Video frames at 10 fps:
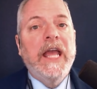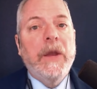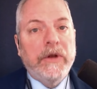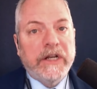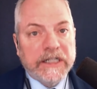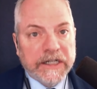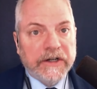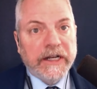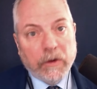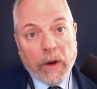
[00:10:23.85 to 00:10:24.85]
it would
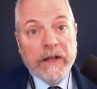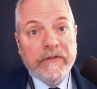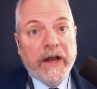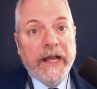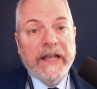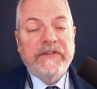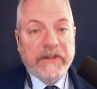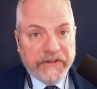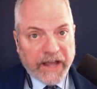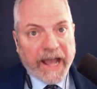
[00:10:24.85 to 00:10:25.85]
clearly qualify as
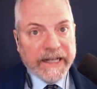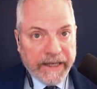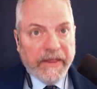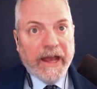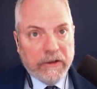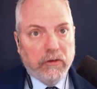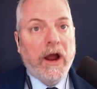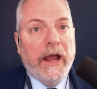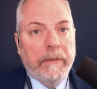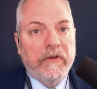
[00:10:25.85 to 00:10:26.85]
exactly that
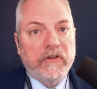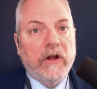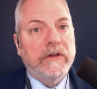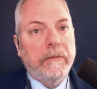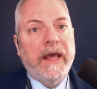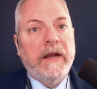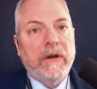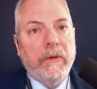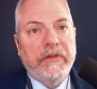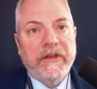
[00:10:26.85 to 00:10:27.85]
crime assault and
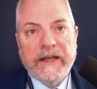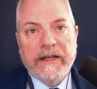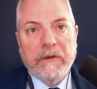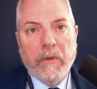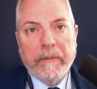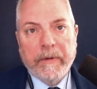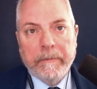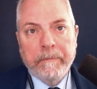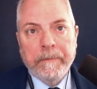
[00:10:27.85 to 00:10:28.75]
battery with a deadly weapon.